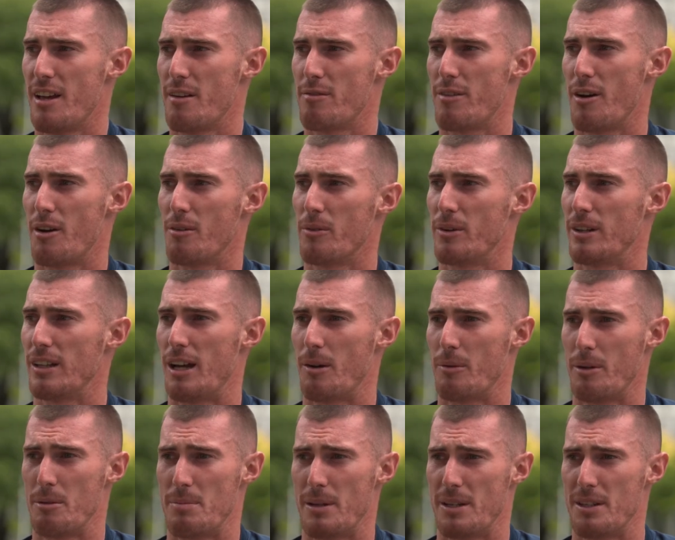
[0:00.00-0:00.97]
felt like
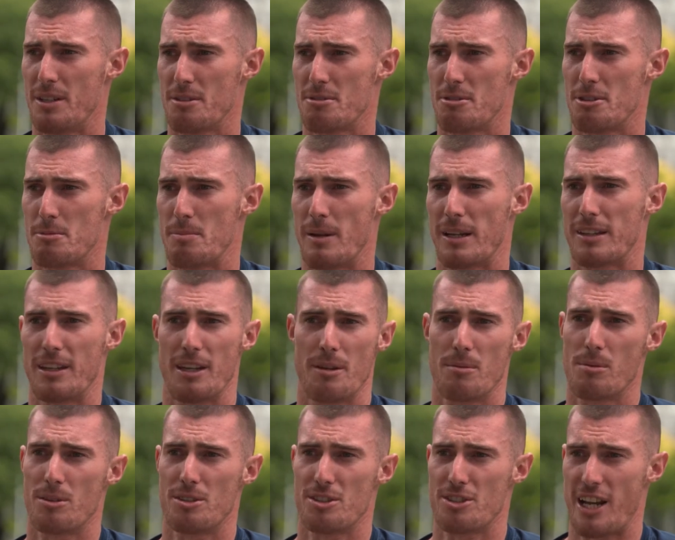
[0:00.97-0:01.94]
we'd been disrespected. He
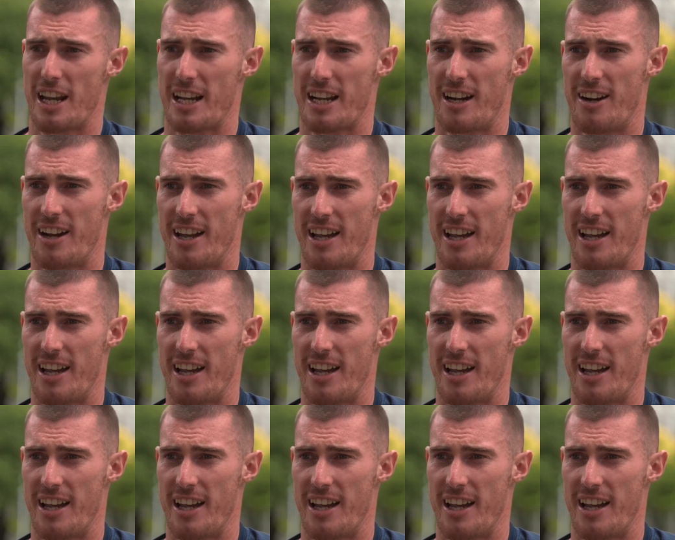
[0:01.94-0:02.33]
wouldn't shake our